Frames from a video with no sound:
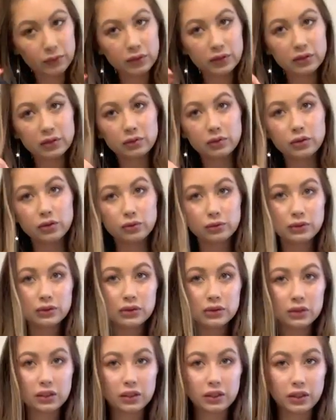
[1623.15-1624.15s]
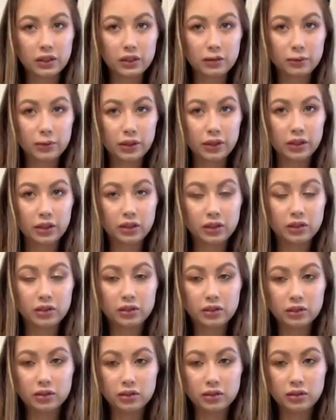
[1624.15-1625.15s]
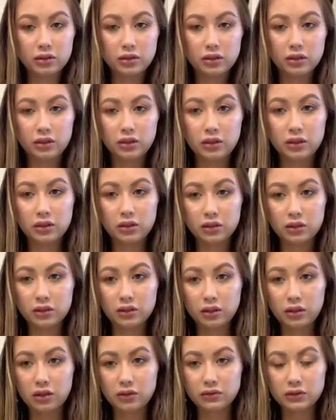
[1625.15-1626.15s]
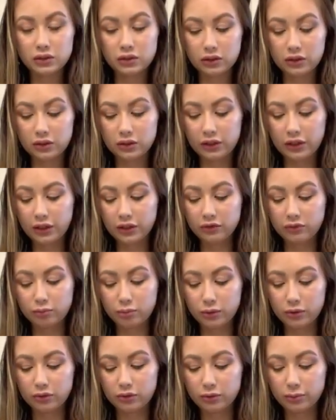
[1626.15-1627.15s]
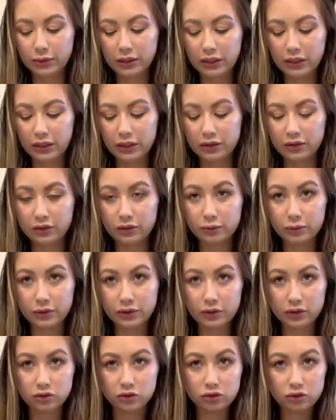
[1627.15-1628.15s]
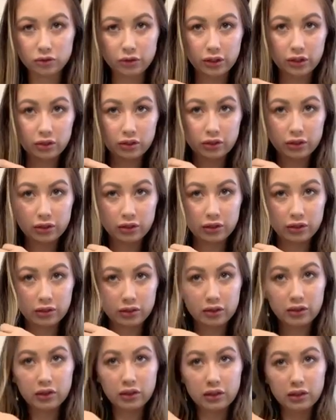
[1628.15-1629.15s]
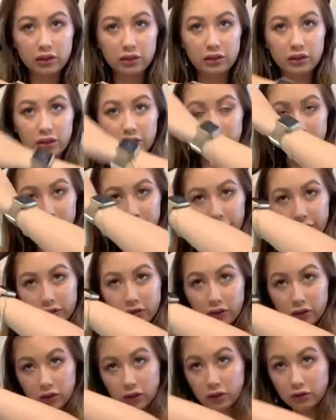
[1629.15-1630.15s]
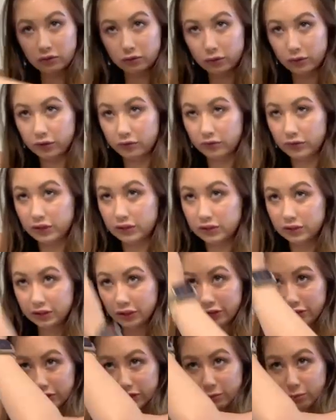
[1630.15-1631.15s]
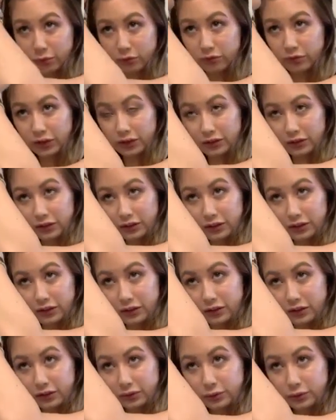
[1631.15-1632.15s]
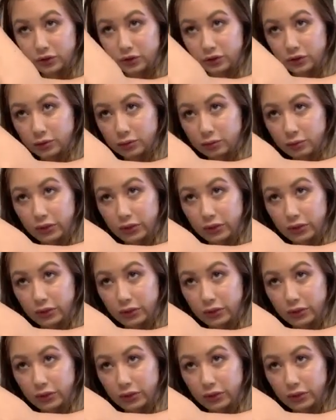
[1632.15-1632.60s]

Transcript: what side my gloves on. I have burned my hand with this straightener, and like the glove wouldn't have necessarily prevented it. It was just me